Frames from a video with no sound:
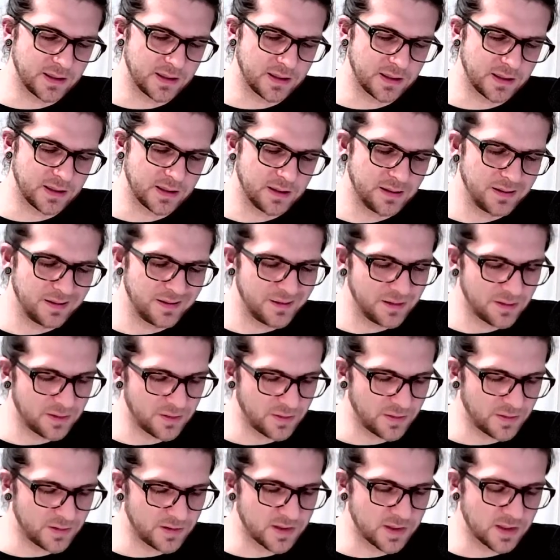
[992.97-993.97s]
you know
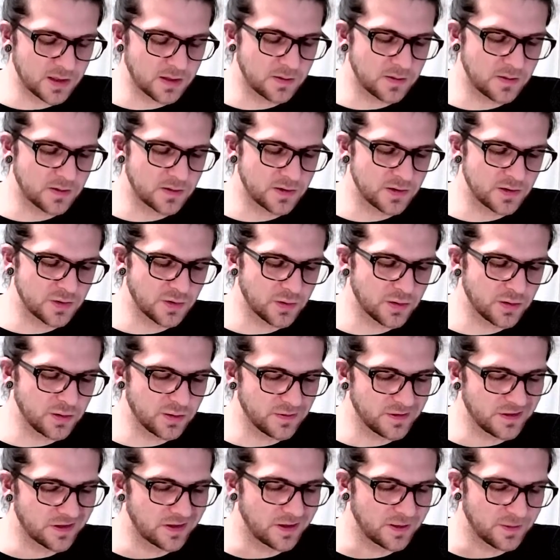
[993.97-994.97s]
there's there's sort
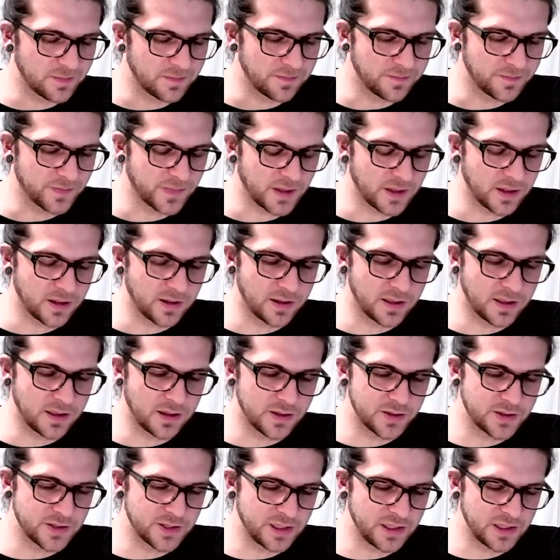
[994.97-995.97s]
of a an
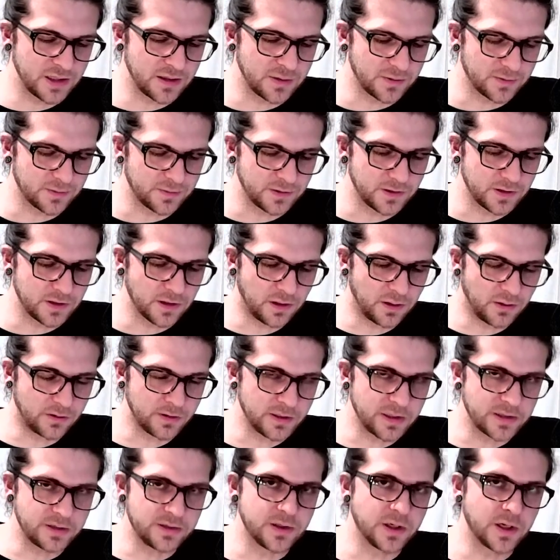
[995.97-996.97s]
energy of you
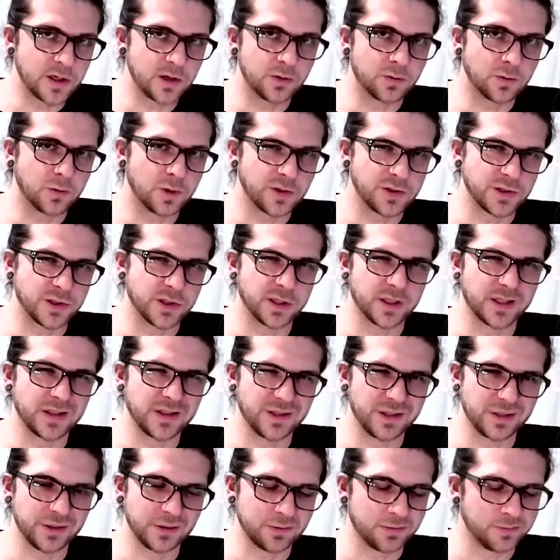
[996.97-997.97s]
already know what you're going
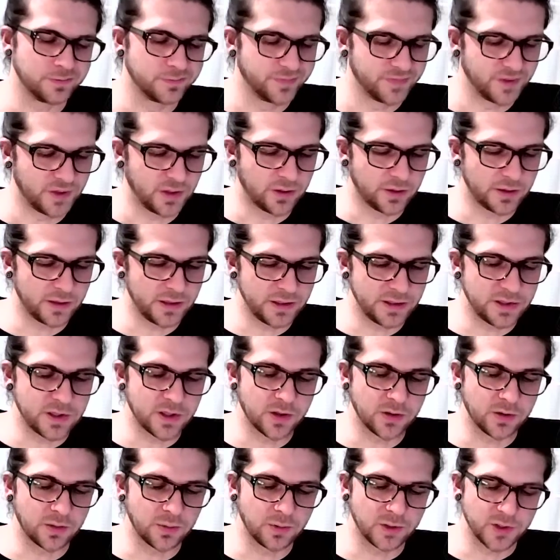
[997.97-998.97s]
to do. You already
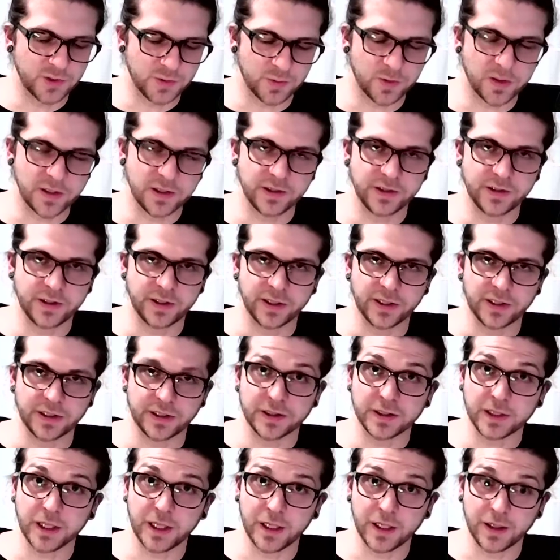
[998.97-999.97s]
know which way you're going to
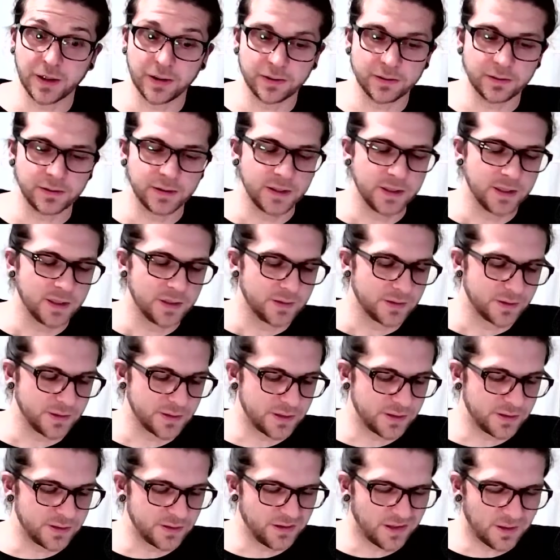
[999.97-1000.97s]
go. There's
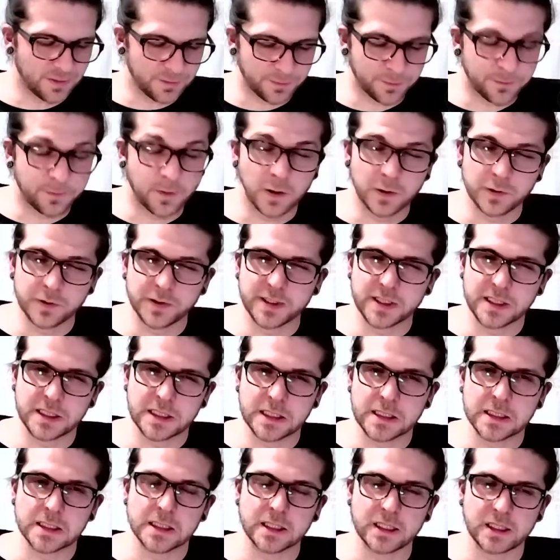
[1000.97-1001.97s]
you're not
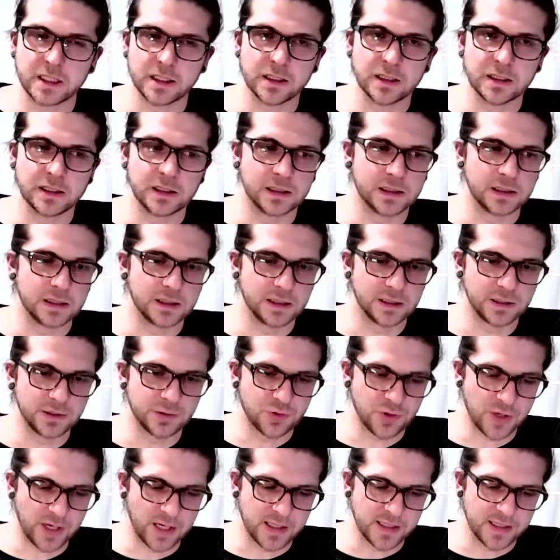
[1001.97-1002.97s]
frozen in in
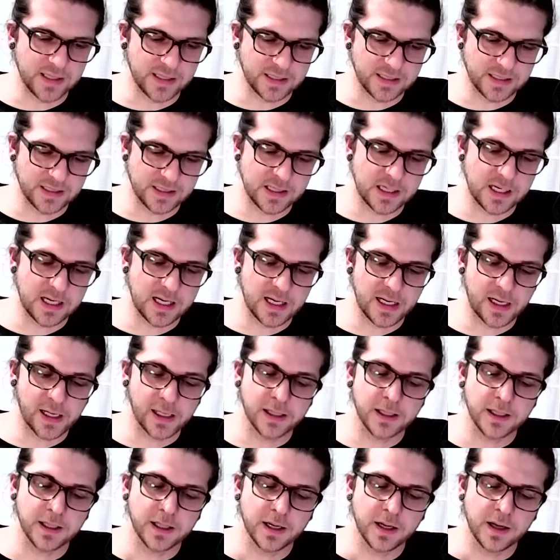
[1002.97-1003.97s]
trying to
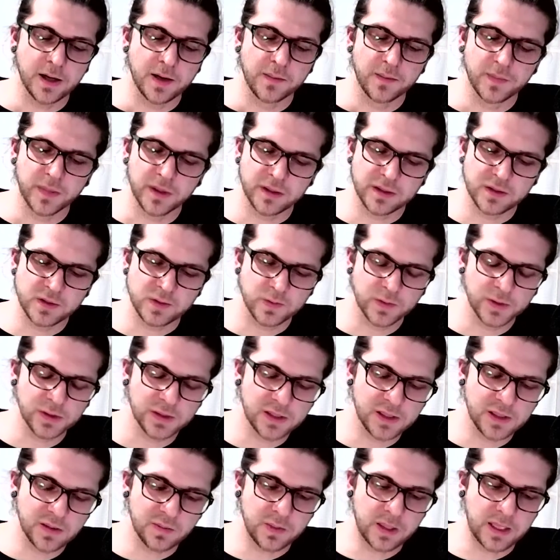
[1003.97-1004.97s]
decide, but it's
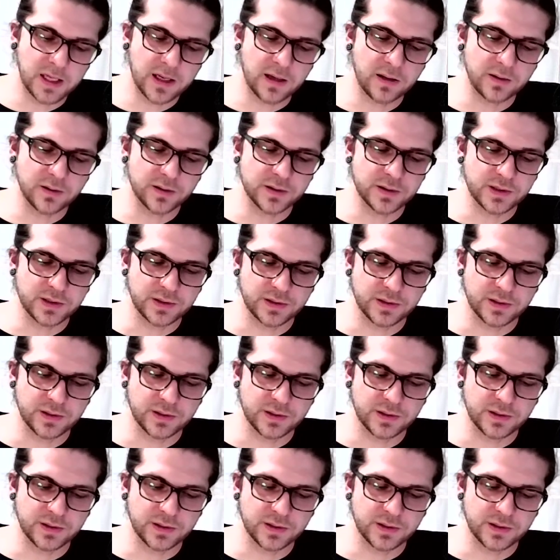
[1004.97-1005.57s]
really about